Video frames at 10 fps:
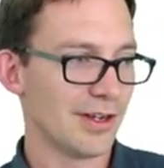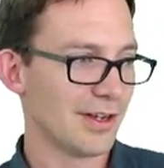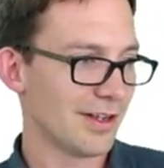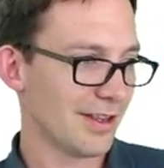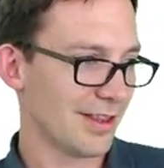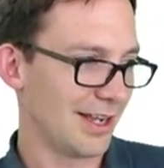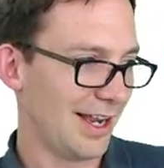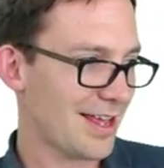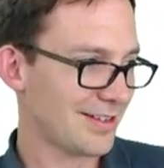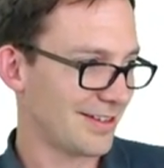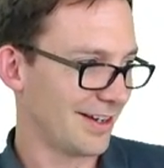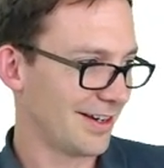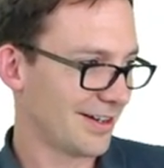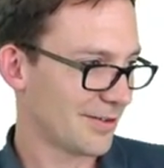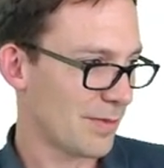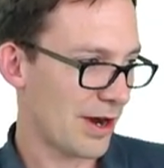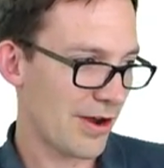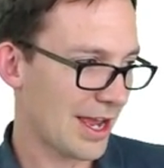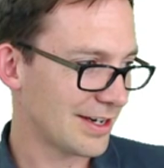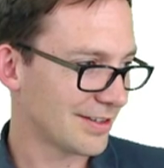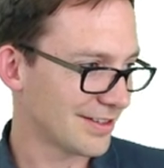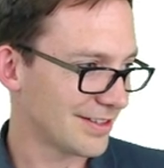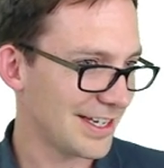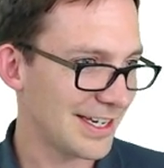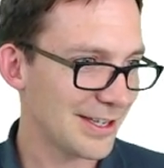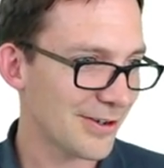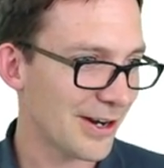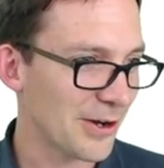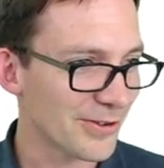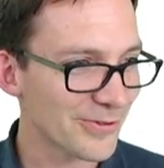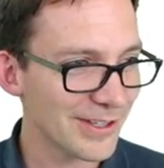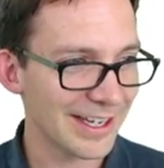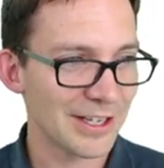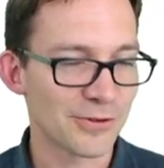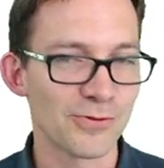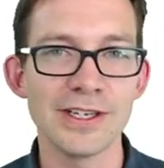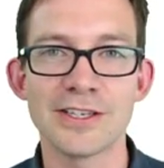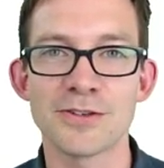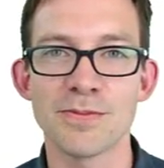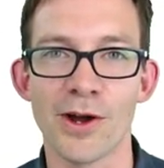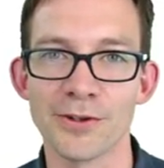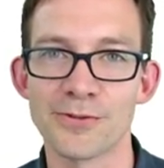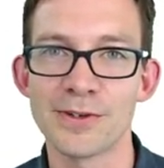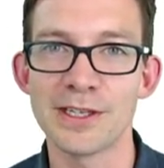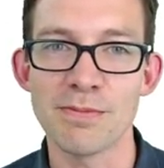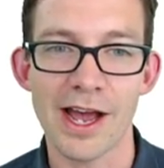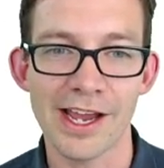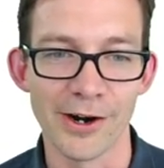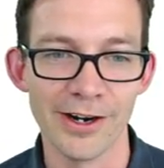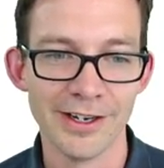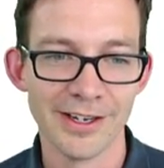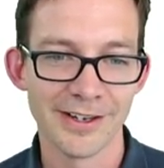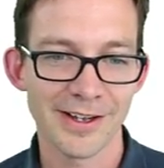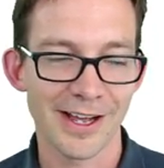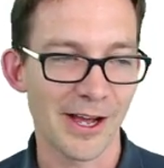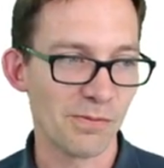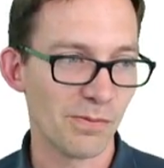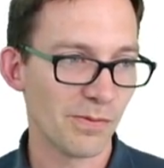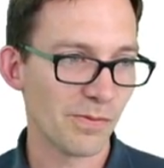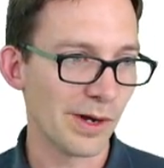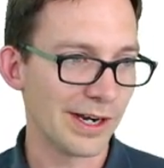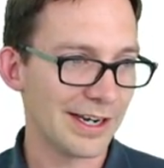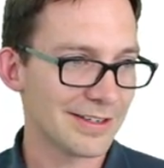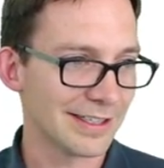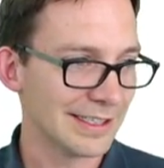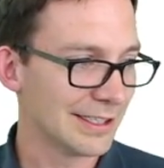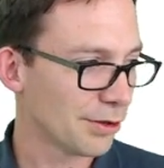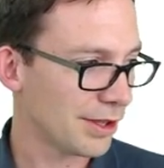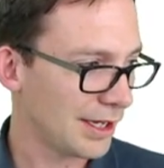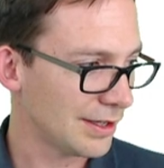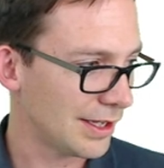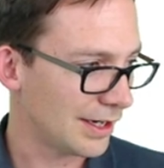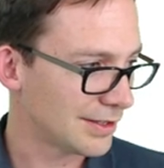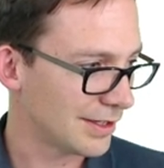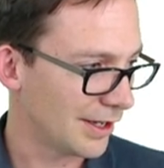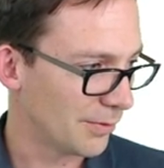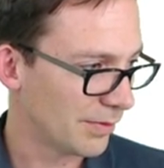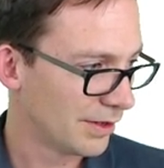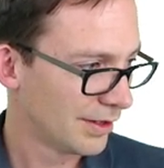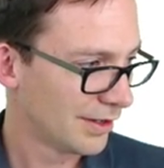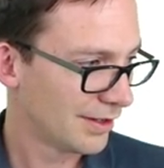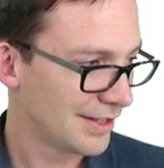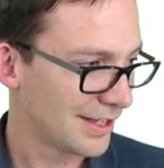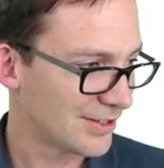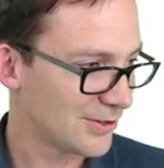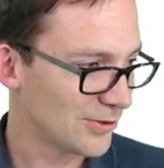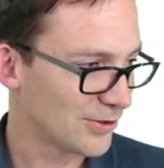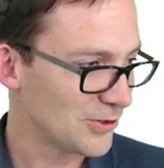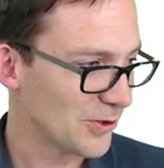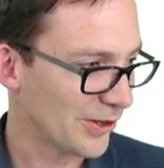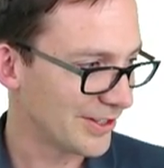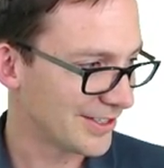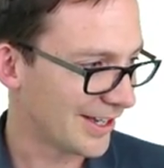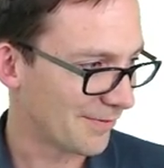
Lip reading: the lesson. Marianne doesn't see it either. I know it's really small, it's really minor. But it is a little thing that that students do all the time.